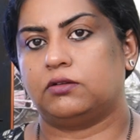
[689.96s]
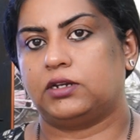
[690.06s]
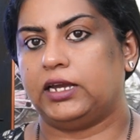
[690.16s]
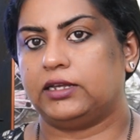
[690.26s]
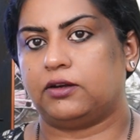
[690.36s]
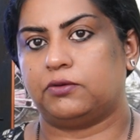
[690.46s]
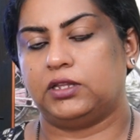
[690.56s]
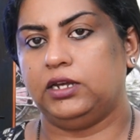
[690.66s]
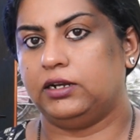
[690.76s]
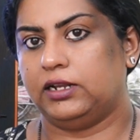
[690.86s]
take out
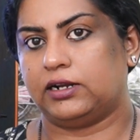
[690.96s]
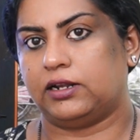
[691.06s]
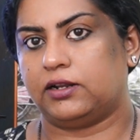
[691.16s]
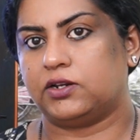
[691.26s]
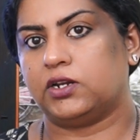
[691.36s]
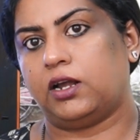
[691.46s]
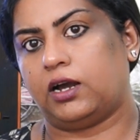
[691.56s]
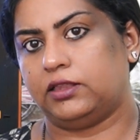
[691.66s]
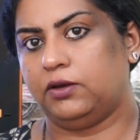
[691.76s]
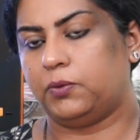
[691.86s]
the declaration,
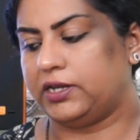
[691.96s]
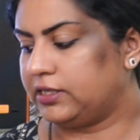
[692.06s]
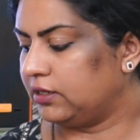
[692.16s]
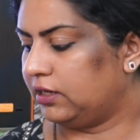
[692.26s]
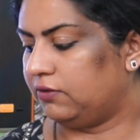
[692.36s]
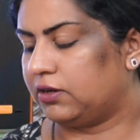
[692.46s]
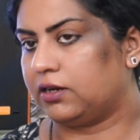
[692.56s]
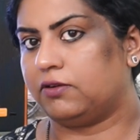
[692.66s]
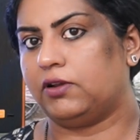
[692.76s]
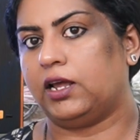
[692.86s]
otherwise
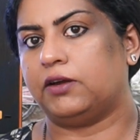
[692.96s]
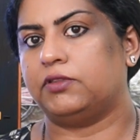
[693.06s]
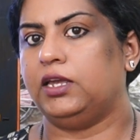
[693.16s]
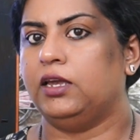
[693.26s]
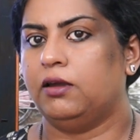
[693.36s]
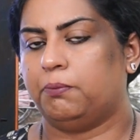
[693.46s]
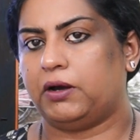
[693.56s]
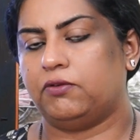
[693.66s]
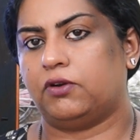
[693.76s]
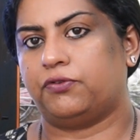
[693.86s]
governor will have the
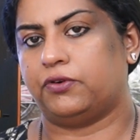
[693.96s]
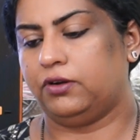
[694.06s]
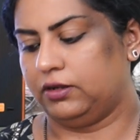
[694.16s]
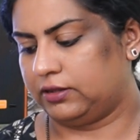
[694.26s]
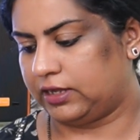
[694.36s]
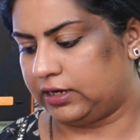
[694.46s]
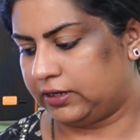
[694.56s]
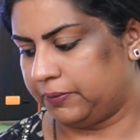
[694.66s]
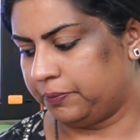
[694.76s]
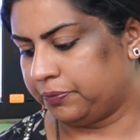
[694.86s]
power for
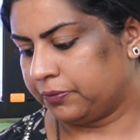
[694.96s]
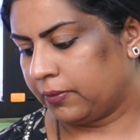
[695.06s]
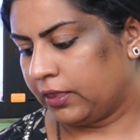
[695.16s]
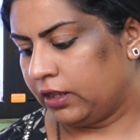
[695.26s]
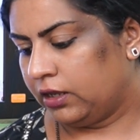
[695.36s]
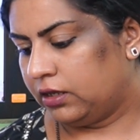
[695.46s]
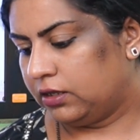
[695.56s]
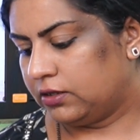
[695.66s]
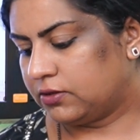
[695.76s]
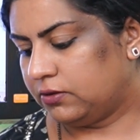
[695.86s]
that.
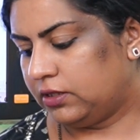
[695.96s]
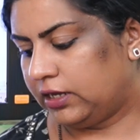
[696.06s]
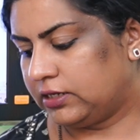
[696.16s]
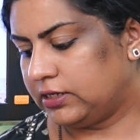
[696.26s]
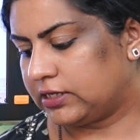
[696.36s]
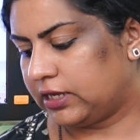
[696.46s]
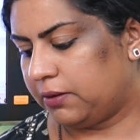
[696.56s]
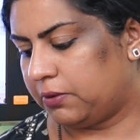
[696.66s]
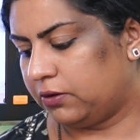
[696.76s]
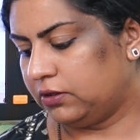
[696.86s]
So, that is
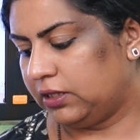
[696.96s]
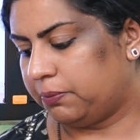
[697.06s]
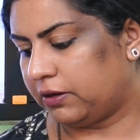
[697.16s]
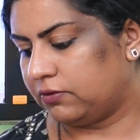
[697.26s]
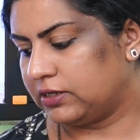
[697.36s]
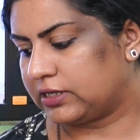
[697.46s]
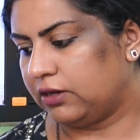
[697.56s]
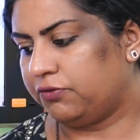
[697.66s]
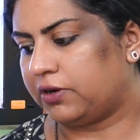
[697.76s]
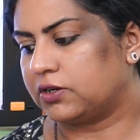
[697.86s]
about the powers
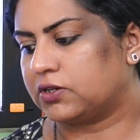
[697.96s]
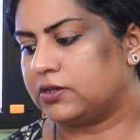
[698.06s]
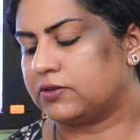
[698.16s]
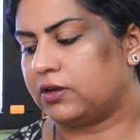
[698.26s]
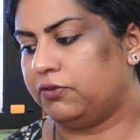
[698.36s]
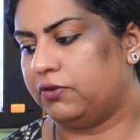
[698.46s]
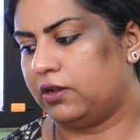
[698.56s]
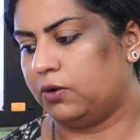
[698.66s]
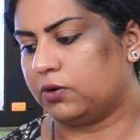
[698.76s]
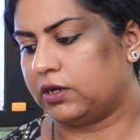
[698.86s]
and functions of
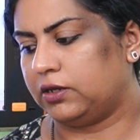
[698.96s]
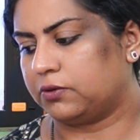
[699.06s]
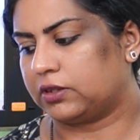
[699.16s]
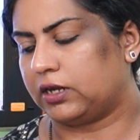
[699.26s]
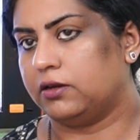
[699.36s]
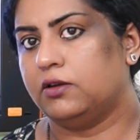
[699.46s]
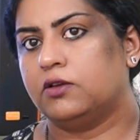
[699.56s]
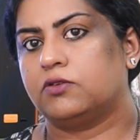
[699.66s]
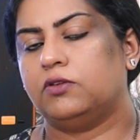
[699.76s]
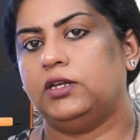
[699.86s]
Lokayukta.
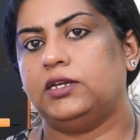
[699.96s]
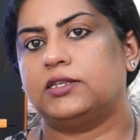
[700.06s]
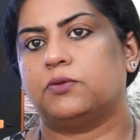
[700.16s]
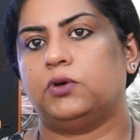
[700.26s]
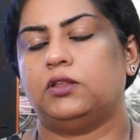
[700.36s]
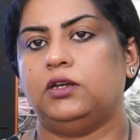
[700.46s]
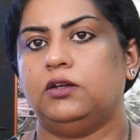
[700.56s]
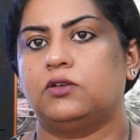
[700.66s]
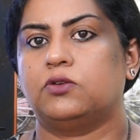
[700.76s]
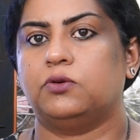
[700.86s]
So, these were
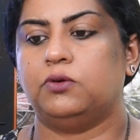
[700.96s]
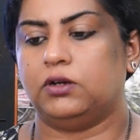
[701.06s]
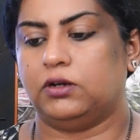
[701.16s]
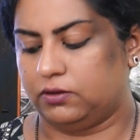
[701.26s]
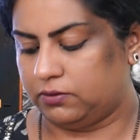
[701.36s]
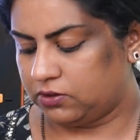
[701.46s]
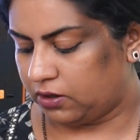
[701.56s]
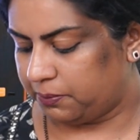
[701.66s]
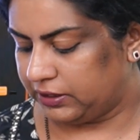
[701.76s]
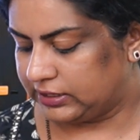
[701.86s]
the two
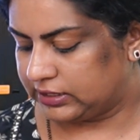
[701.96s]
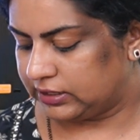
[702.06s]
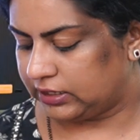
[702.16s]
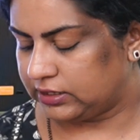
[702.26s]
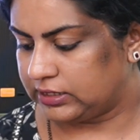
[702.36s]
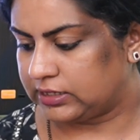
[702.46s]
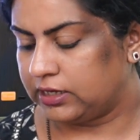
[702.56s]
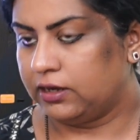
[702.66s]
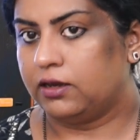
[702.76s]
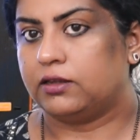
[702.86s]
topics, that is
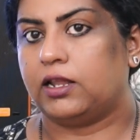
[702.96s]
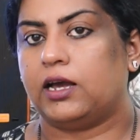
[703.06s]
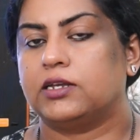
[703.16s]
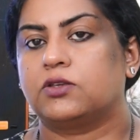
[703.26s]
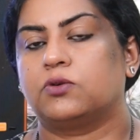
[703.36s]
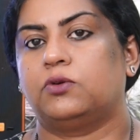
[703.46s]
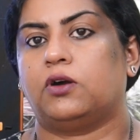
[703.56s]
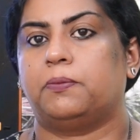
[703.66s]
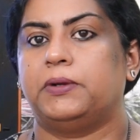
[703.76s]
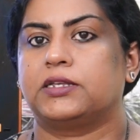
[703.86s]
the last two
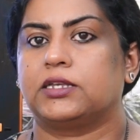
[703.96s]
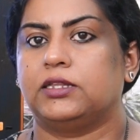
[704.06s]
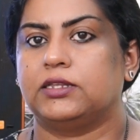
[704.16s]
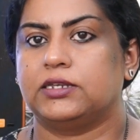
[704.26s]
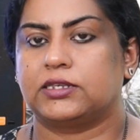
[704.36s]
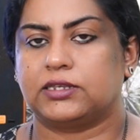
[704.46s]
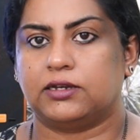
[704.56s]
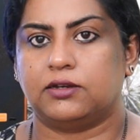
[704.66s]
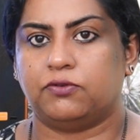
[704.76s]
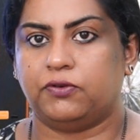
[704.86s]
topics in this
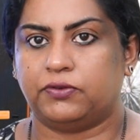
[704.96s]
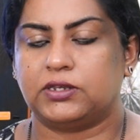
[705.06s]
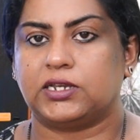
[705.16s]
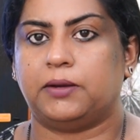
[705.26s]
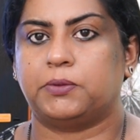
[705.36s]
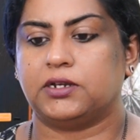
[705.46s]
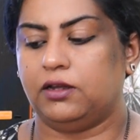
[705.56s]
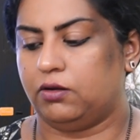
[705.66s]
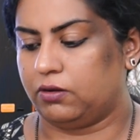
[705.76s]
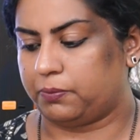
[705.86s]
5th chapter,
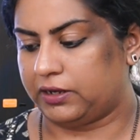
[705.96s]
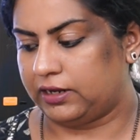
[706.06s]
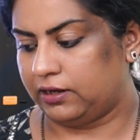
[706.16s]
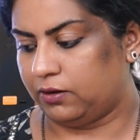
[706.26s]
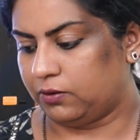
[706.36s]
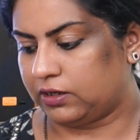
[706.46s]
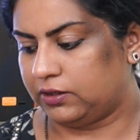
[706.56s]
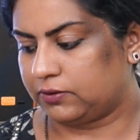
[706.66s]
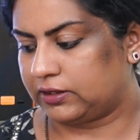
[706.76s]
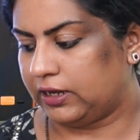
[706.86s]
Lokpal and
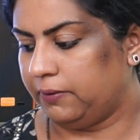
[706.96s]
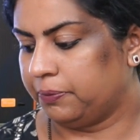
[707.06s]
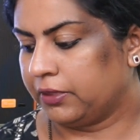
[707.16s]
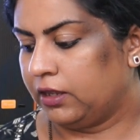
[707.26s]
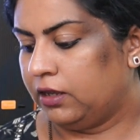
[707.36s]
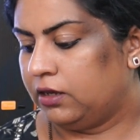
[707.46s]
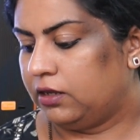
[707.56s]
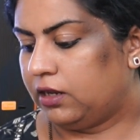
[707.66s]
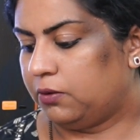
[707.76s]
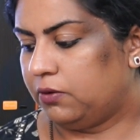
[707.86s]
Lokayukta.
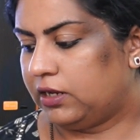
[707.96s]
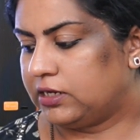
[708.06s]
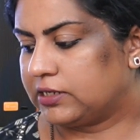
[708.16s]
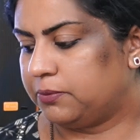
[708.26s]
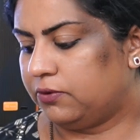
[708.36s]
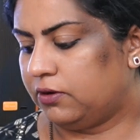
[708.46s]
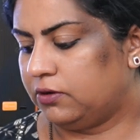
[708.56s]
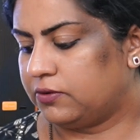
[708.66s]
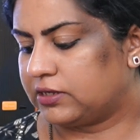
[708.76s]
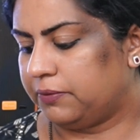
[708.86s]
Now, let us move on
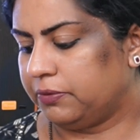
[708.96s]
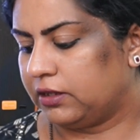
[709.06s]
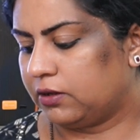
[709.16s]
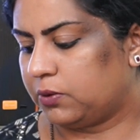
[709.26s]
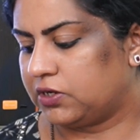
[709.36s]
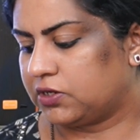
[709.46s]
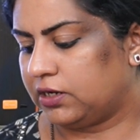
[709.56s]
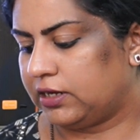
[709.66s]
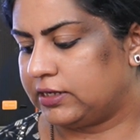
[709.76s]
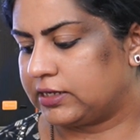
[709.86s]
to some question
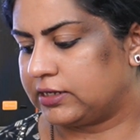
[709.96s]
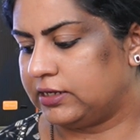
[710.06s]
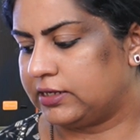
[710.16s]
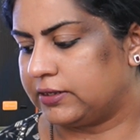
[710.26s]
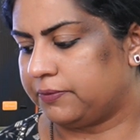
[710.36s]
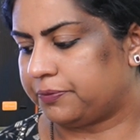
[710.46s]
answers.